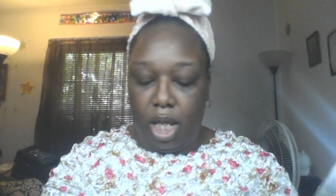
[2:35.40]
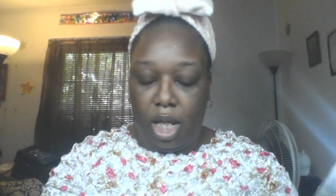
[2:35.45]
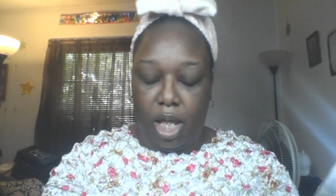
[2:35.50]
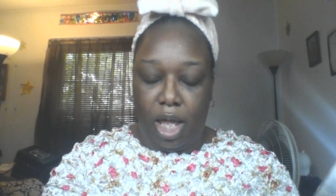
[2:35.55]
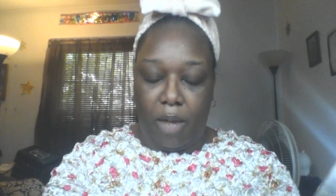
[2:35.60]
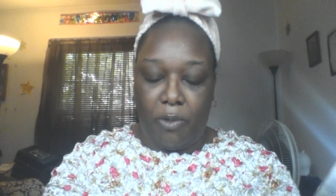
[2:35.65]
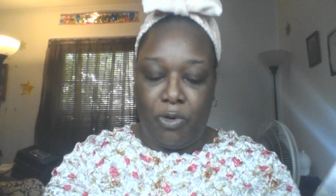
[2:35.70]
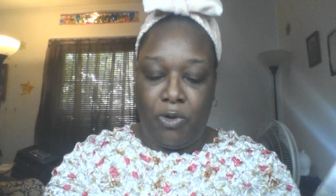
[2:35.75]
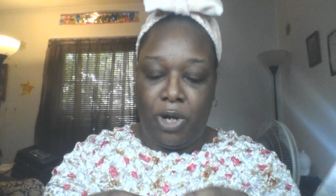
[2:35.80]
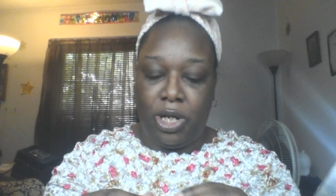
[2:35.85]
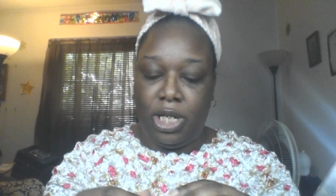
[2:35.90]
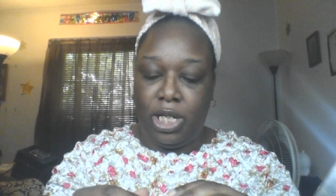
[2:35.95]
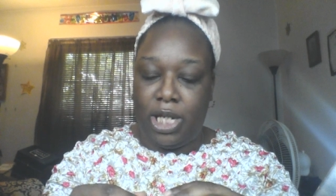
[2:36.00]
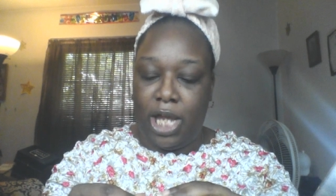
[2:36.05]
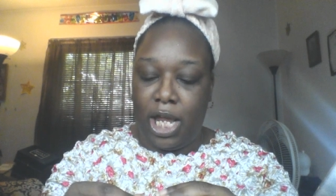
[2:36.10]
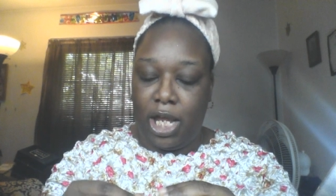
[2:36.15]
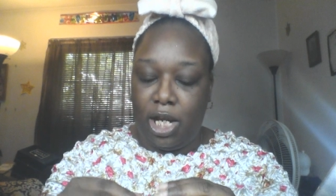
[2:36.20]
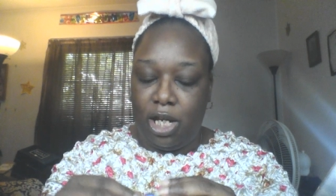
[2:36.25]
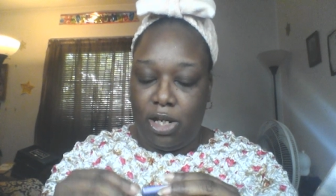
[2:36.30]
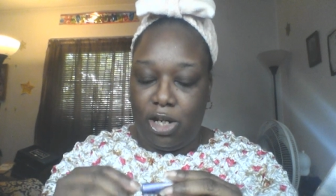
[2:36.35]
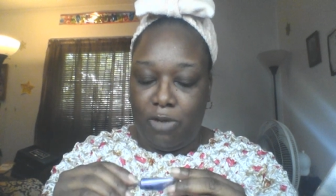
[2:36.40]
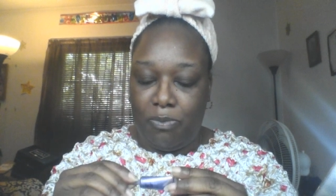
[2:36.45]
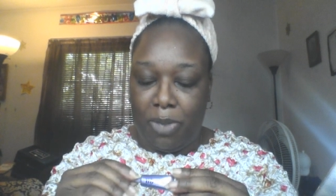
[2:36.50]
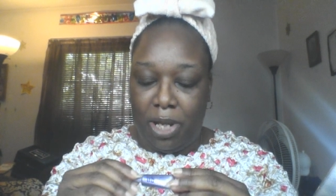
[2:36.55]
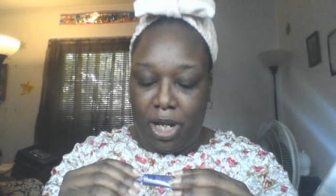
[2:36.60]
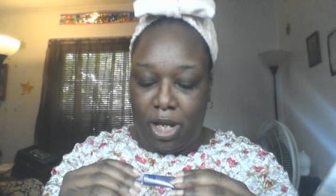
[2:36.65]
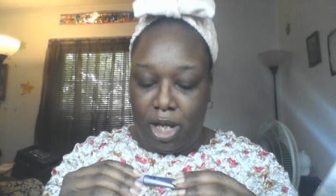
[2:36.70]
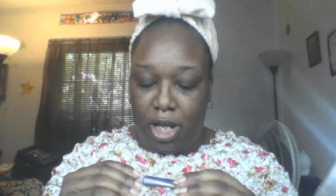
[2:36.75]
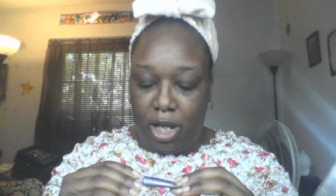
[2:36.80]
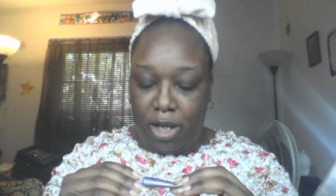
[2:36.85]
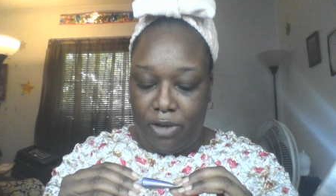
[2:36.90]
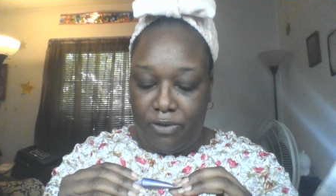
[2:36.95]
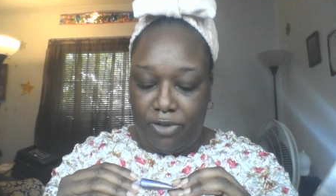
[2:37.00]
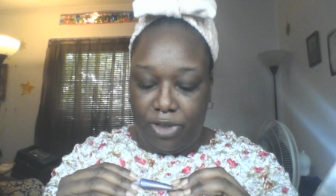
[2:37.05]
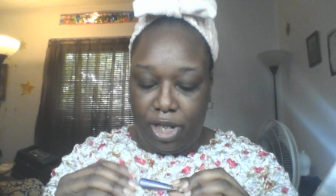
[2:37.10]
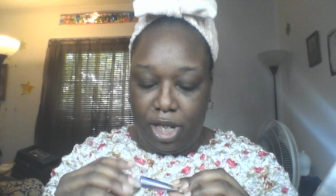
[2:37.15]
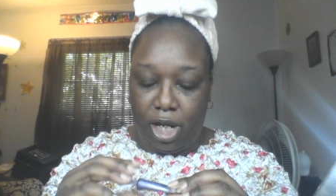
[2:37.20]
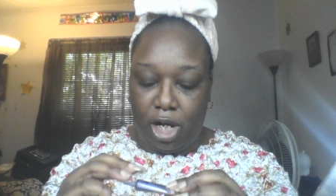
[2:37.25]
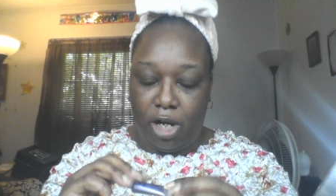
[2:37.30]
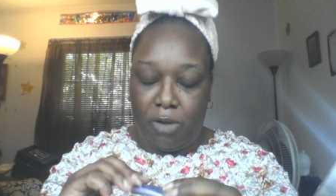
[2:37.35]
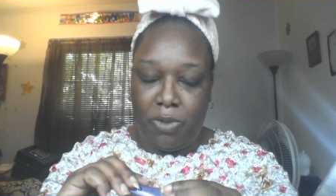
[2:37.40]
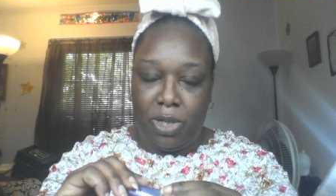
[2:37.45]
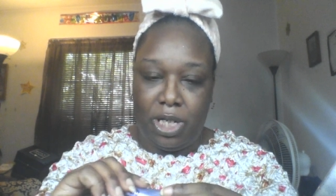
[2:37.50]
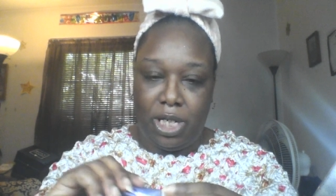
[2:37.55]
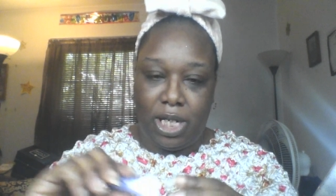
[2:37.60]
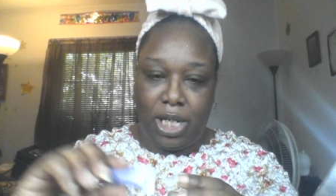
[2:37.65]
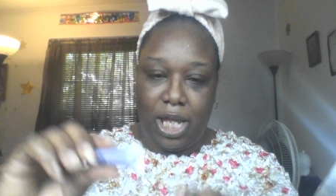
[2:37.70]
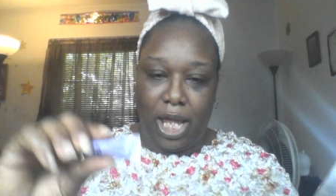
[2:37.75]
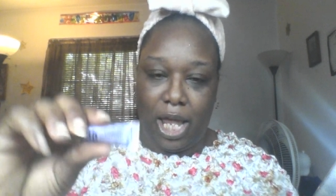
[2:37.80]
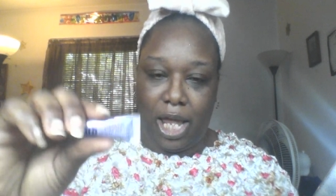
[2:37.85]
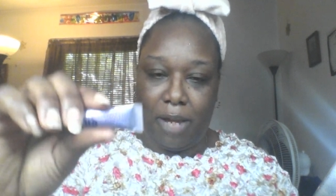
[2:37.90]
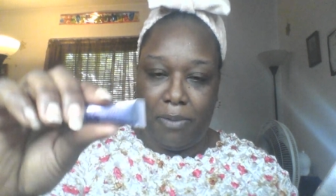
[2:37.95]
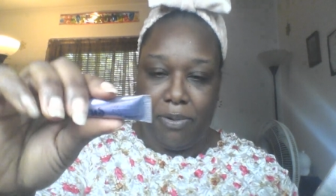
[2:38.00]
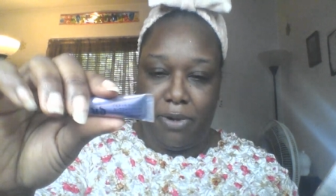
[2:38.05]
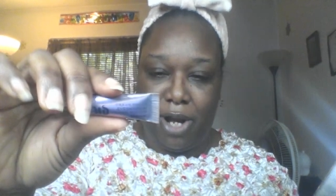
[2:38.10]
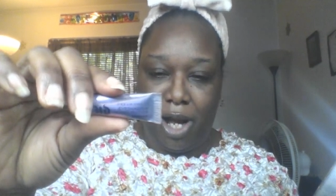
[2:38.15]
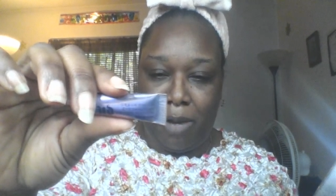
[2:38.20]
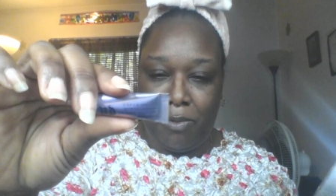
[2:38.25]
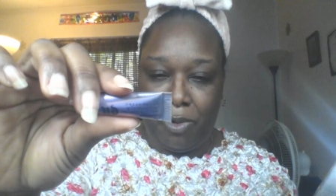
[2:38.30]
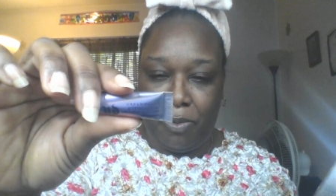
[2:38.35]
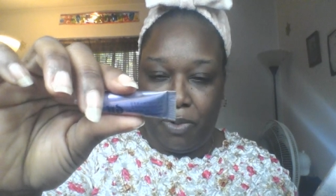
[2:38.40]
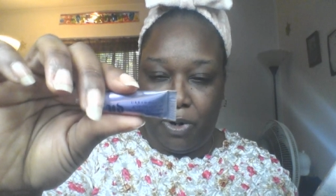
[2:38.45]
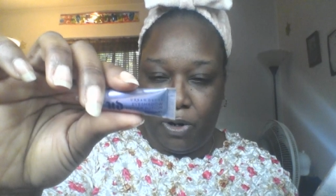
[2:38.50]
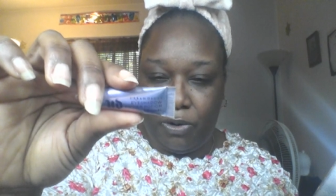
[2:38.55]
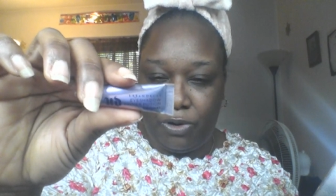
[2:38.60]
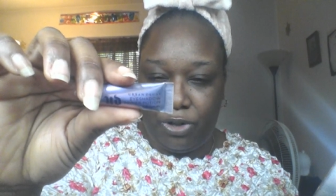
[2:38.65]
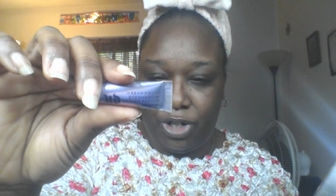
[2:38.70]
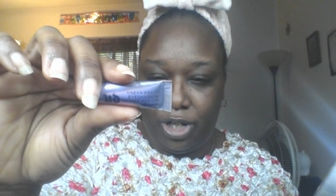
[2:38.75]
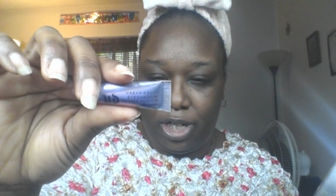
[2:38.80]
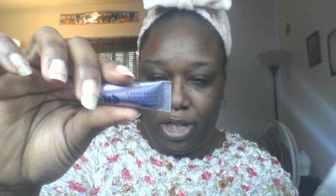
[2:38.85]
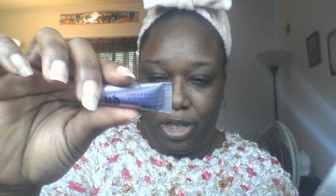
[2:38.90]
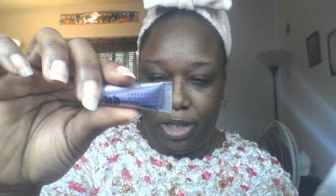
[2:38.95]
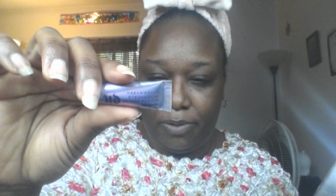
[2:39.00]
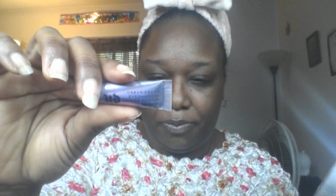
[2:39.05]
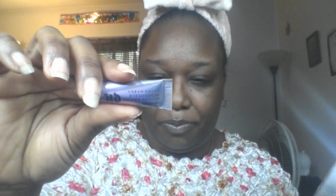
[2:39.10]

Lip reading: I'm going to take a little bit of the Urban Decay Primer Potion